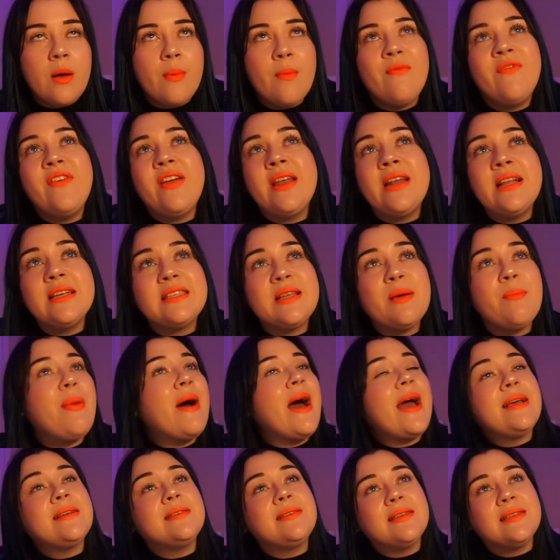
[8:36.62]
Venus and
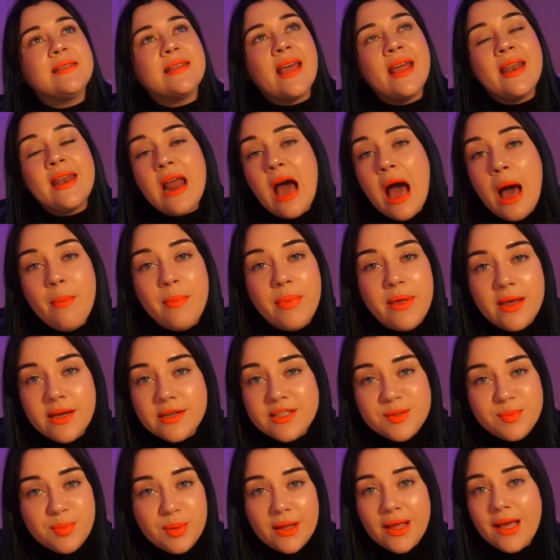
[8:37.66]
Pisces cannot be
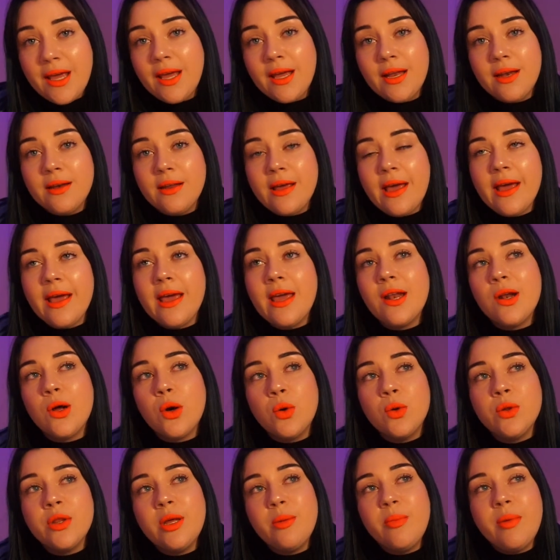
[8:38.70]
explained. It can
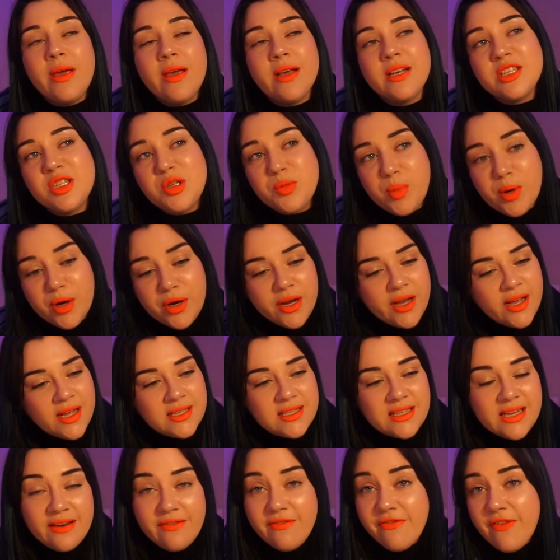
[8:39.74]
only be
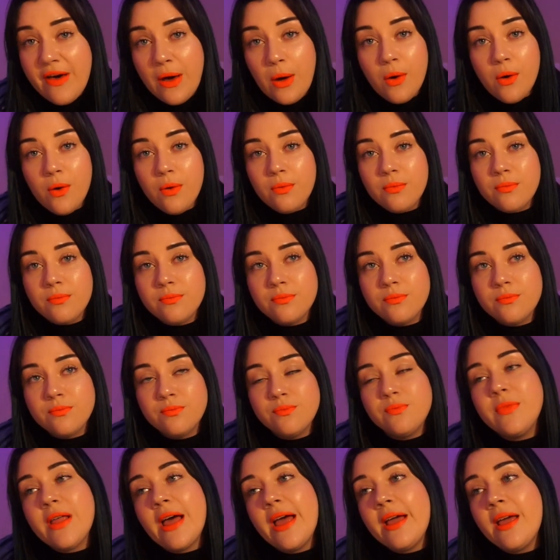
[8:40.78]
experienced and felt.
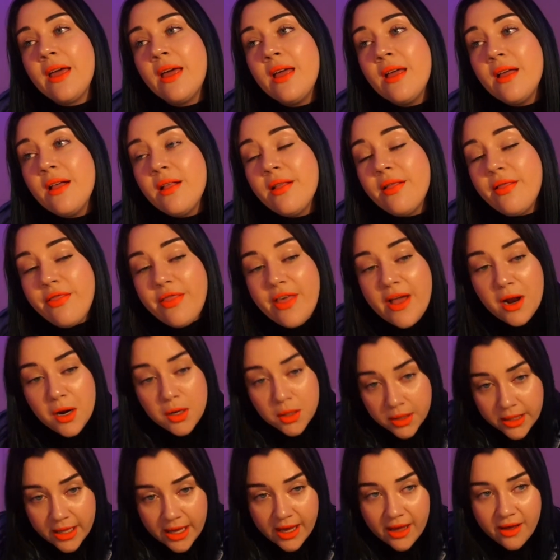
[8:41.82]
Like,
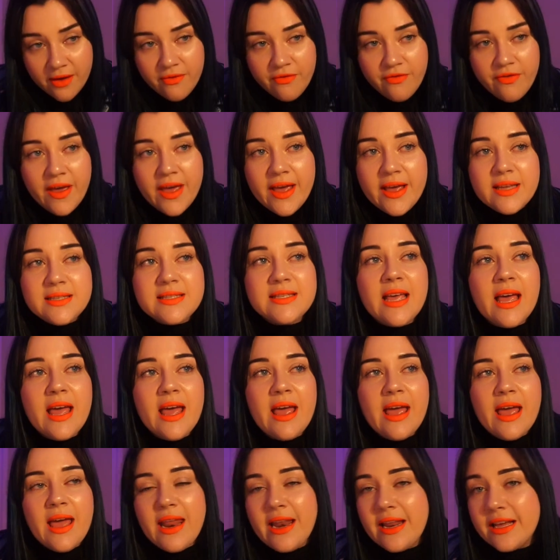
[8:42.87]
their love is
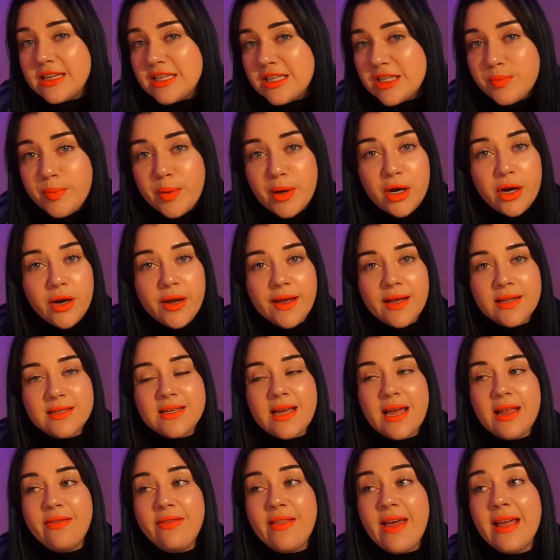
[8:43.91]
an experience,
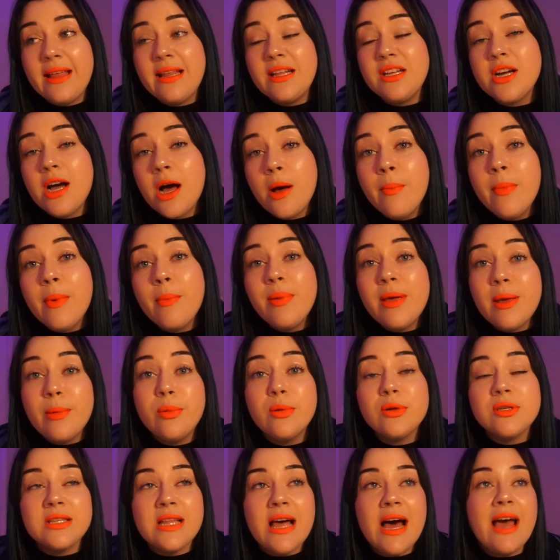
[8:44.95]
and they come in
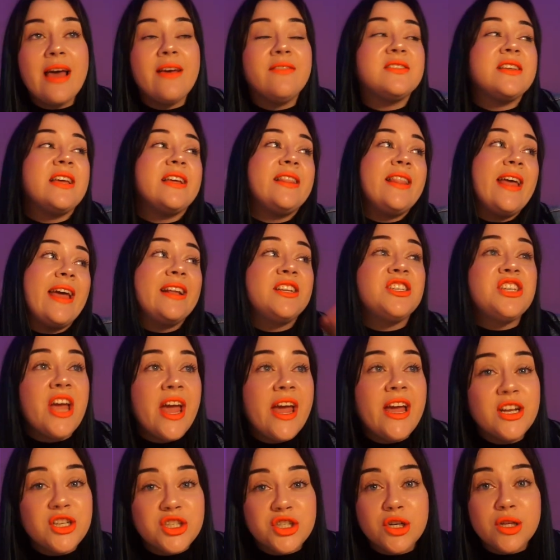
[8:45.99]
people's lives and they
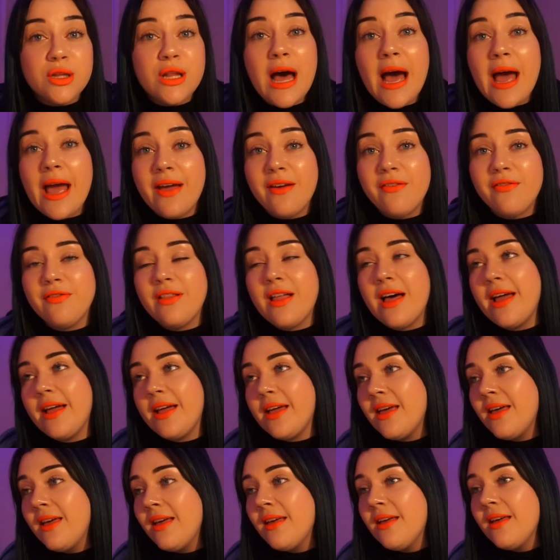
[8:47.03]
change your life.
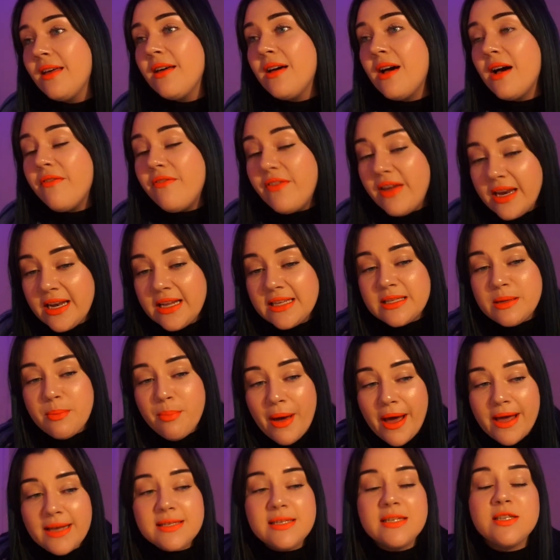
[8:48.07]
Like, a Venus and
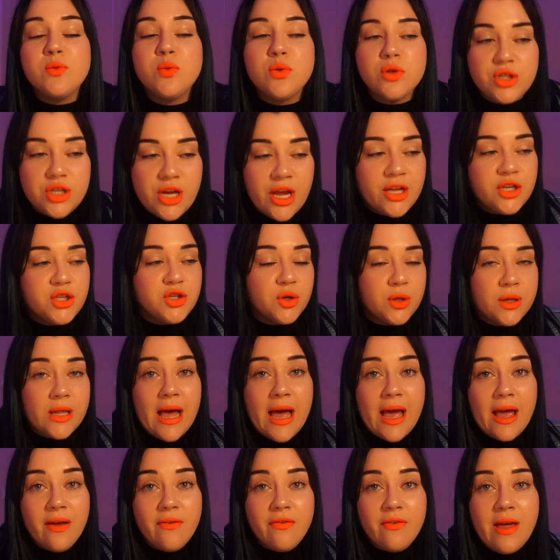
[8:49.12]
Pisces will change your
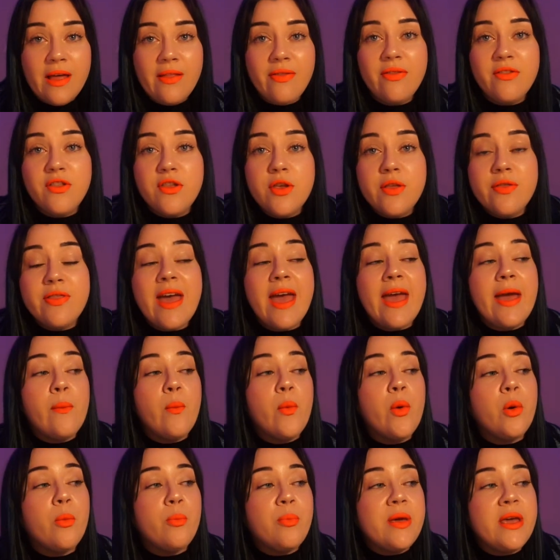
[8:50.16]
life, and they
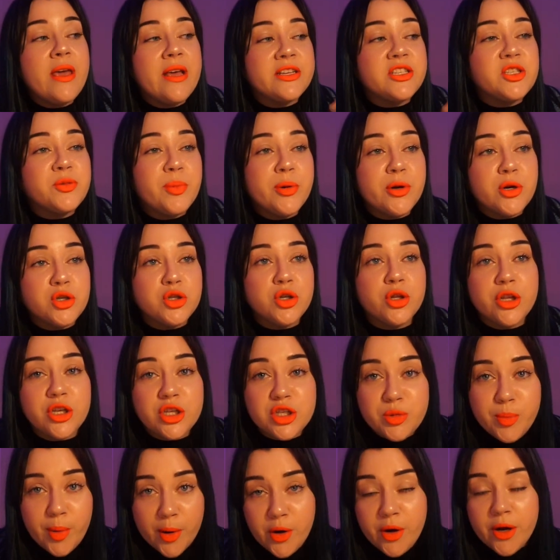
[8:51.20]
will be a spiritual
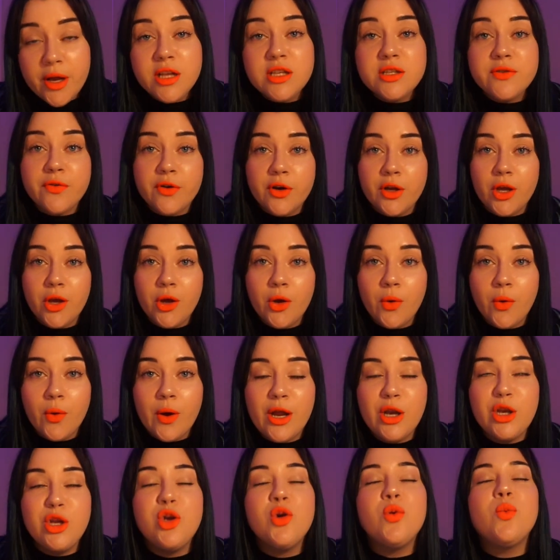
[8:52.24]
experience for you,
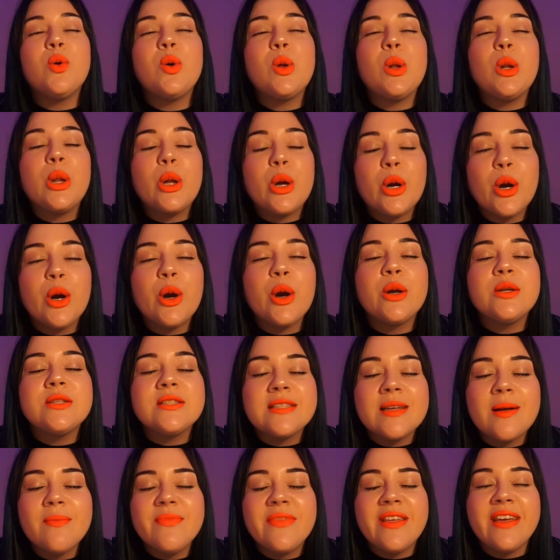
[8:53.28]
and you will learn
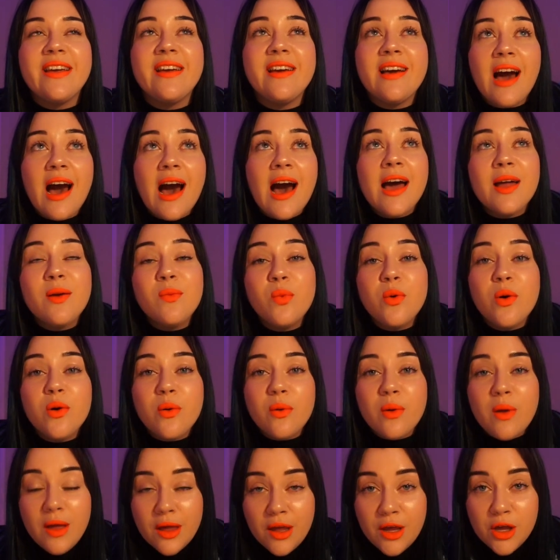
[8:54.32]
something. God
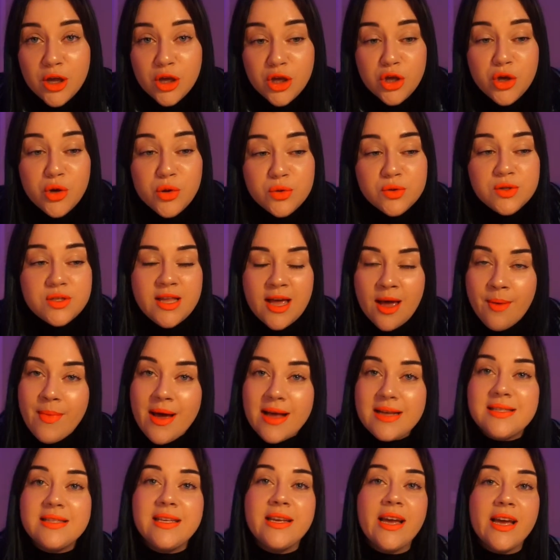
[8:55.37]
will use them
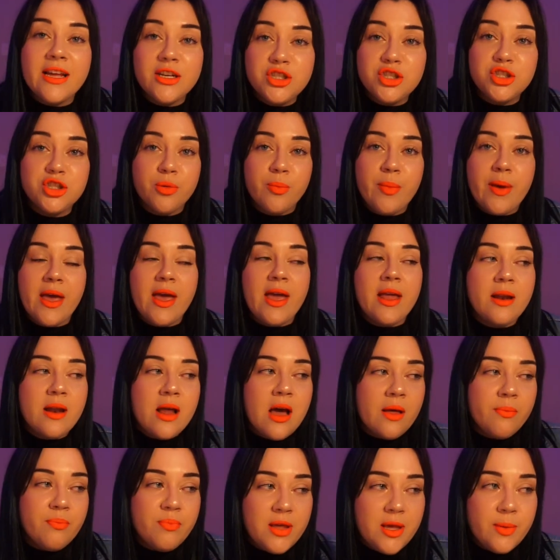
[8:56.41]
as the instrument
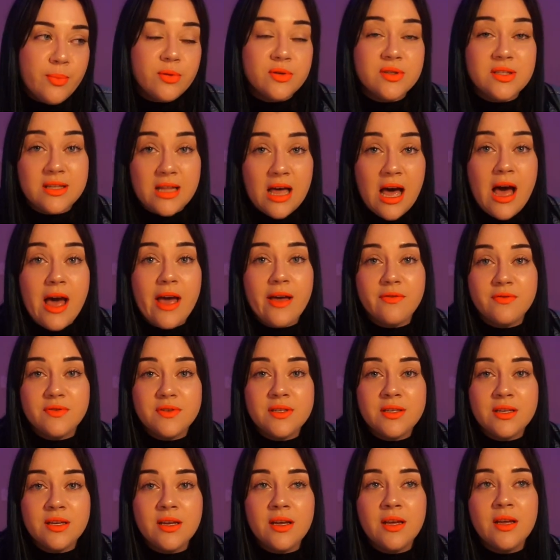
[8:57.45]
in people's
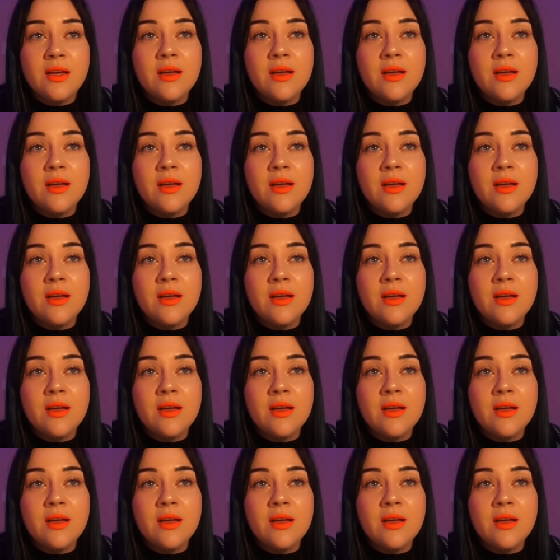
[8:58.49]
lives.